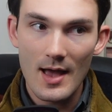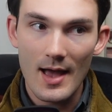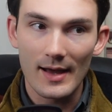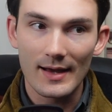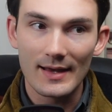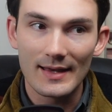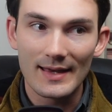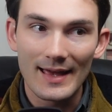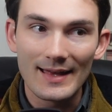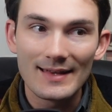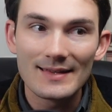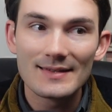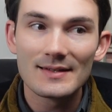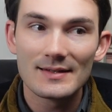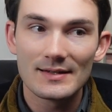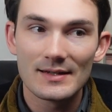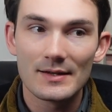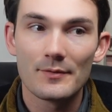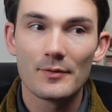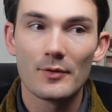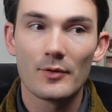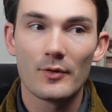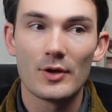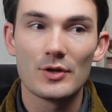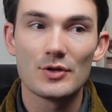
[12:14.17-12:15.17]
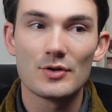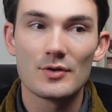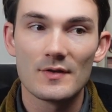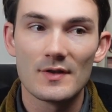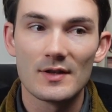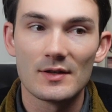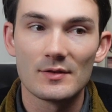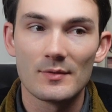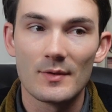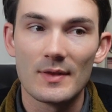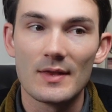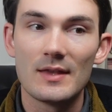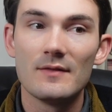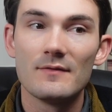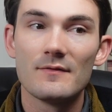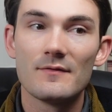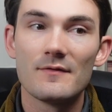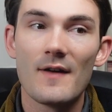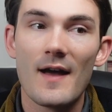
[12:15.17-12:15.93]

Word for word: against a different creature that is within